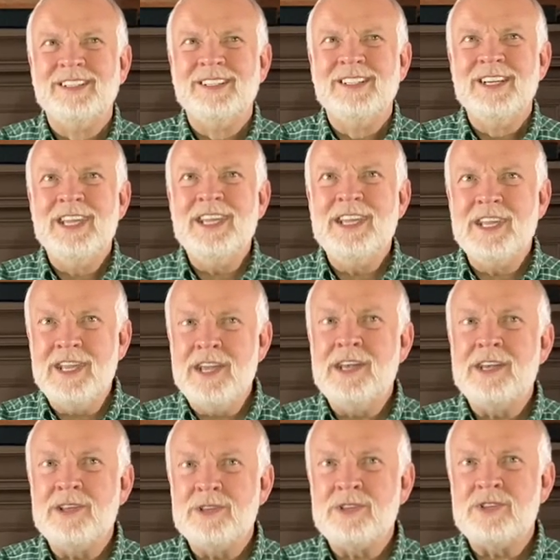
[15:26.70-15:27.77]
He
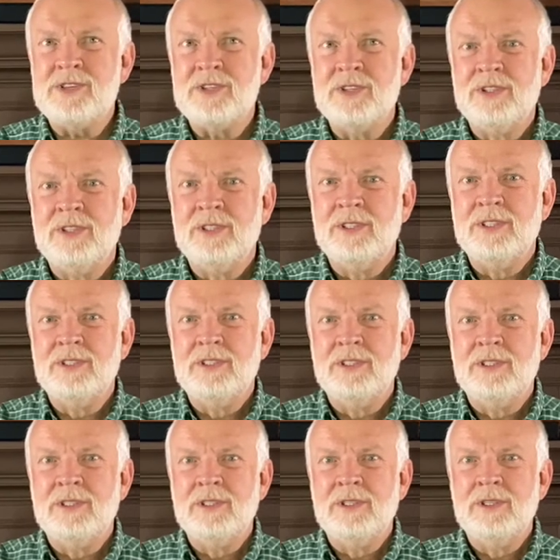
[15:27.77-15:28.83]
is
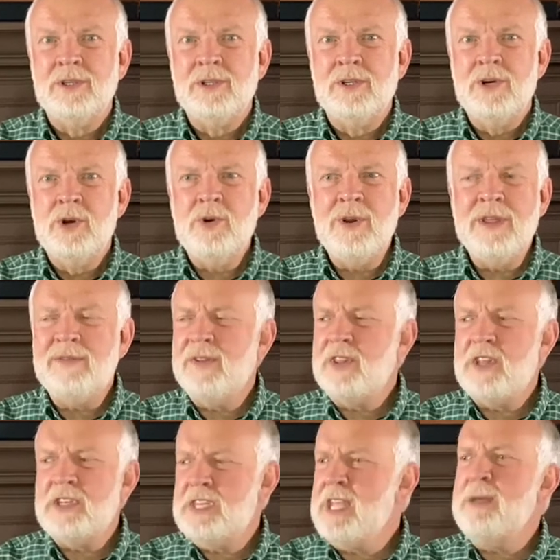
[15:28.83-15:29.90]
who even
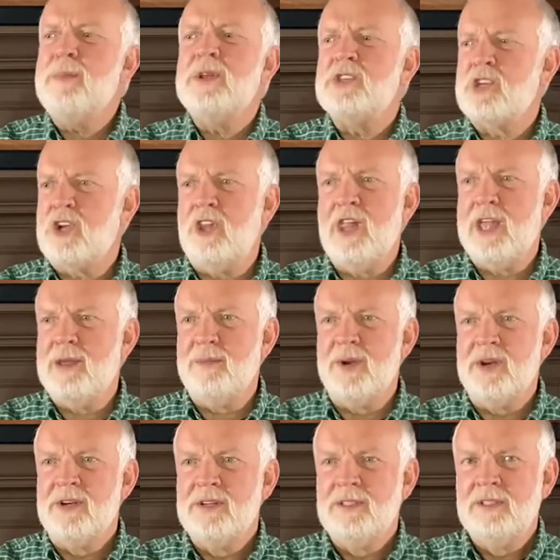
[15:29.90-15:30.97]
the demons claim
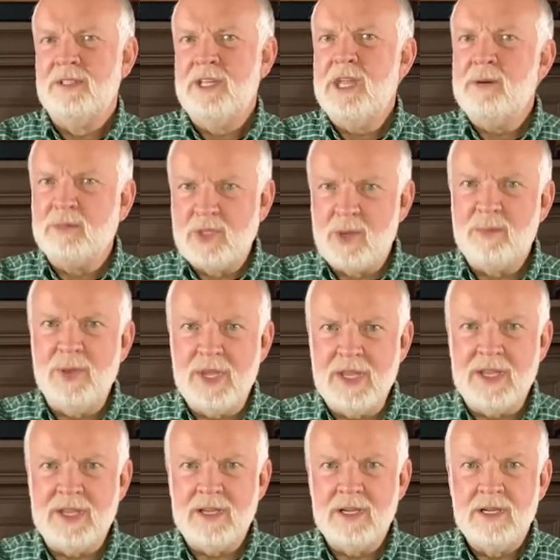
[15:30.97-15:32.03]
him to
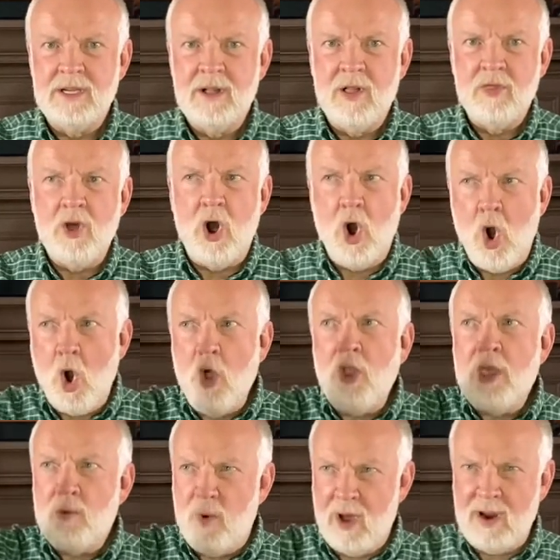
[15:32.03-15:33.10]
be, the
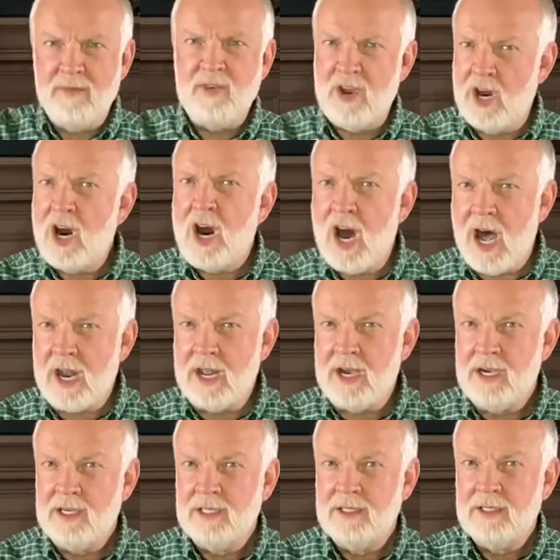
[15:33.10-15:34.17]
Holy One of God.
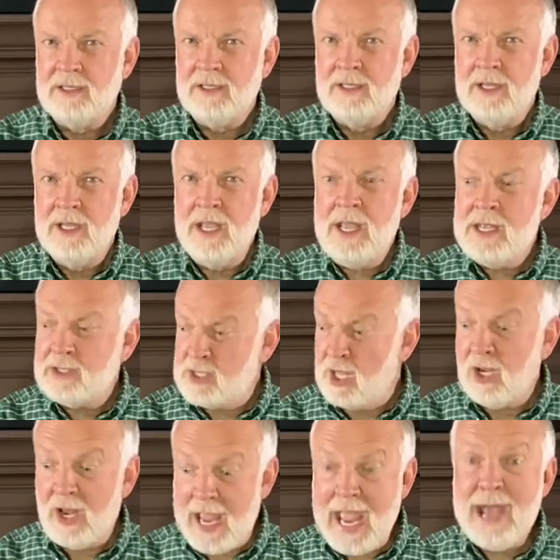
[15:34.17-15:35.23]
He's the
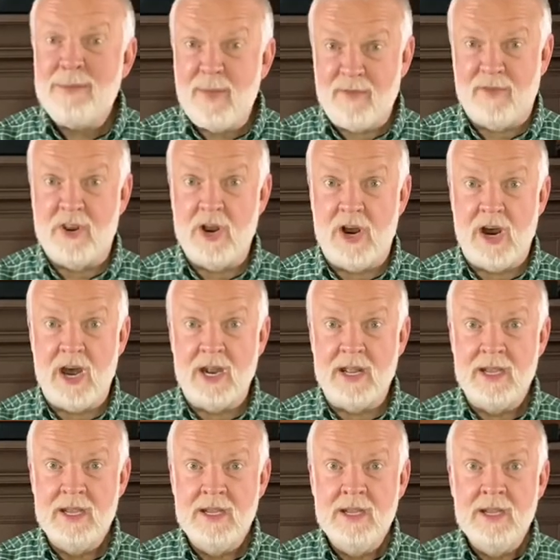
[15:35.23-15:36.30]
Lamb of God.
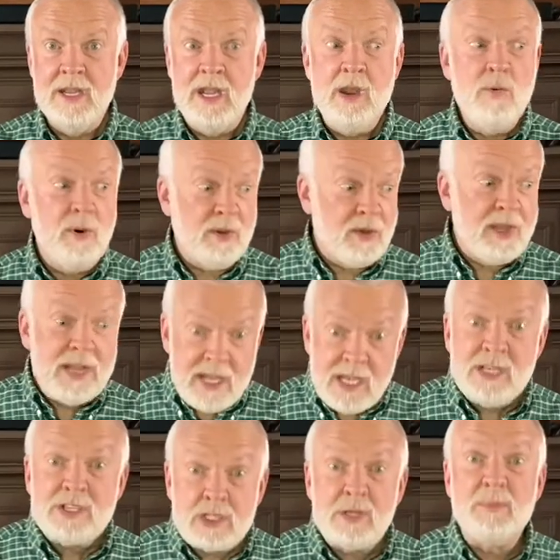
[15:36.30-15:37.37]
He really
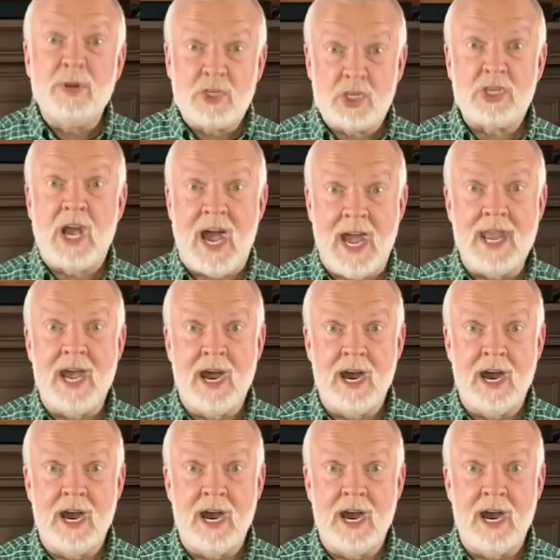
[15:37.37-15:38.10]
is the Messiah.